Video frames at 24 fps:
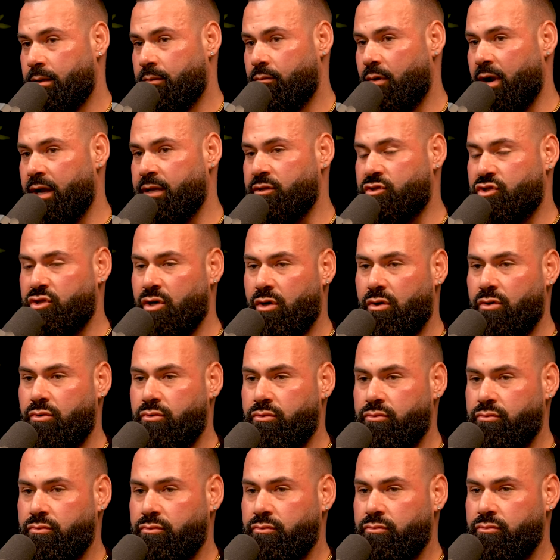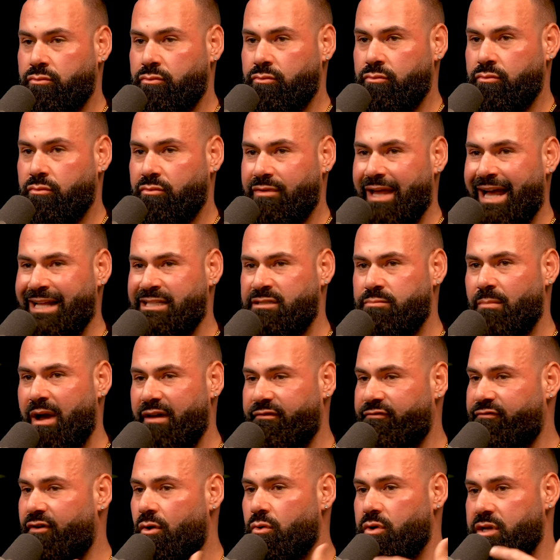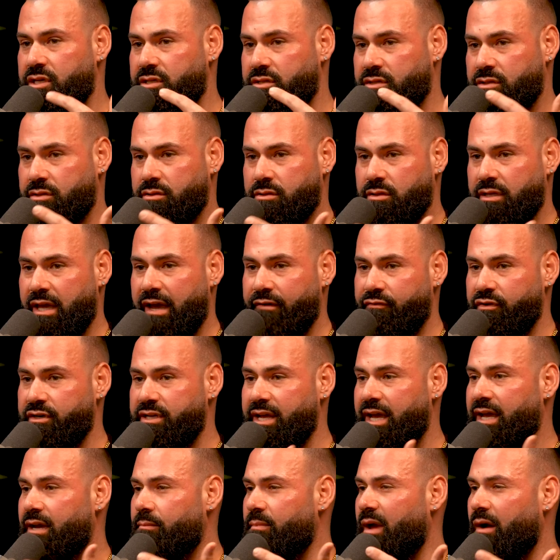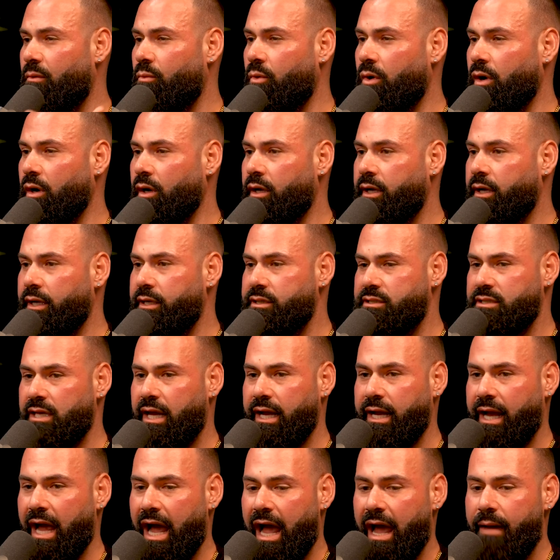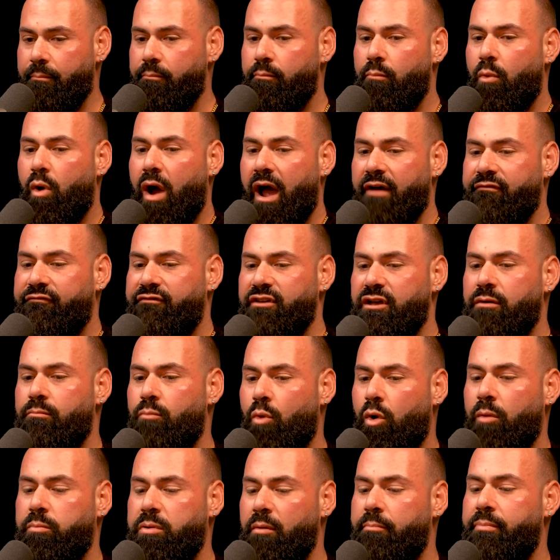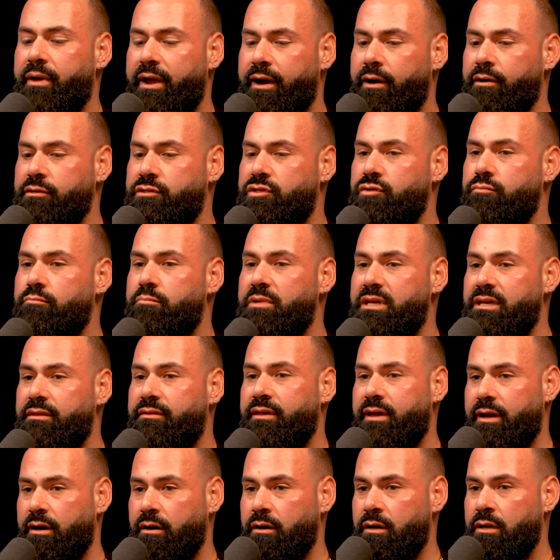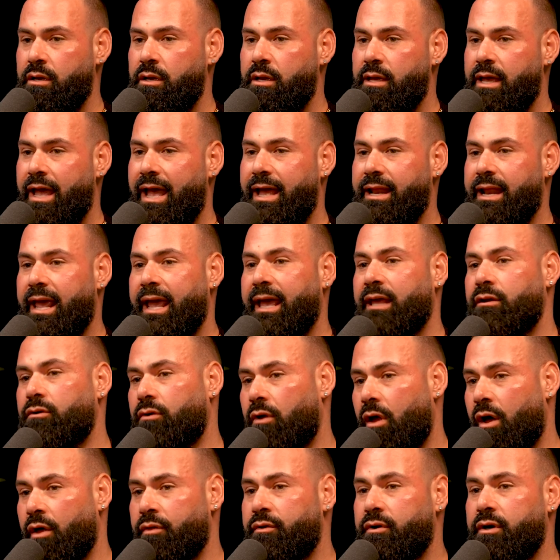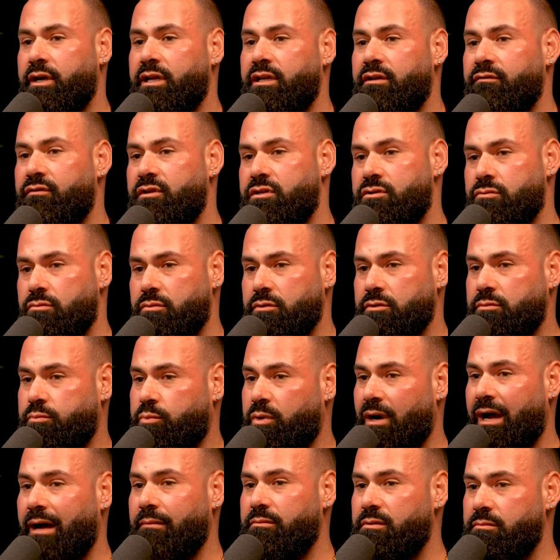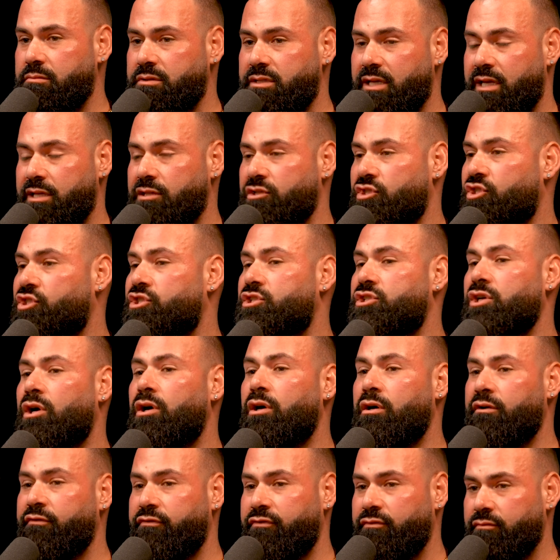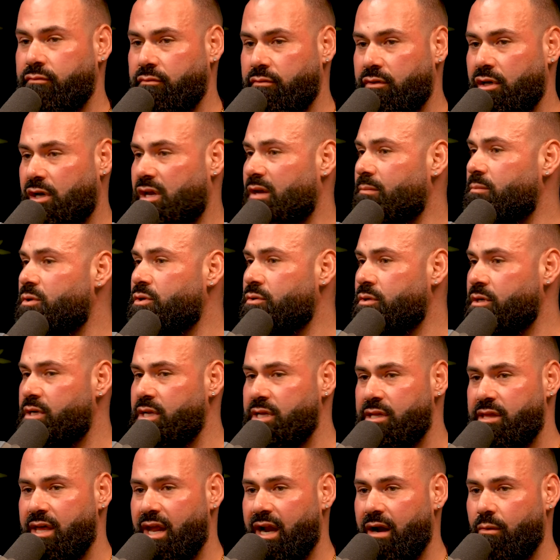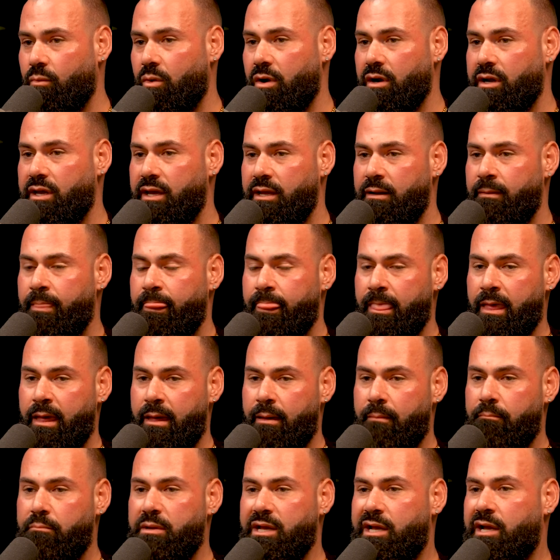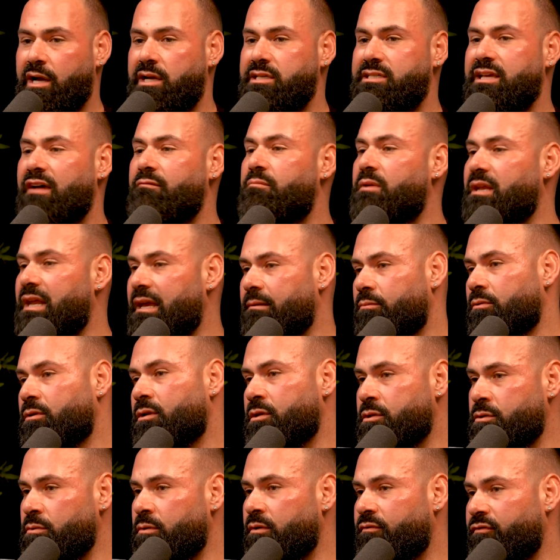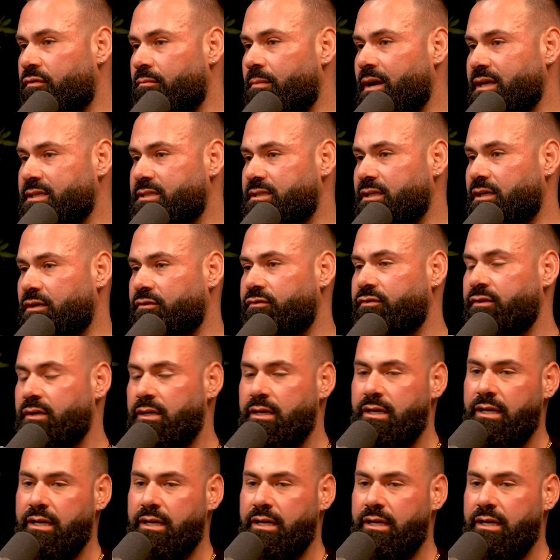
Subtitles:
Right. So that's my focus every day I'm at work. It's like I feel more prepared to be there and handle other individuals' problems and serve the community that I work in because I've been able to do it for myself.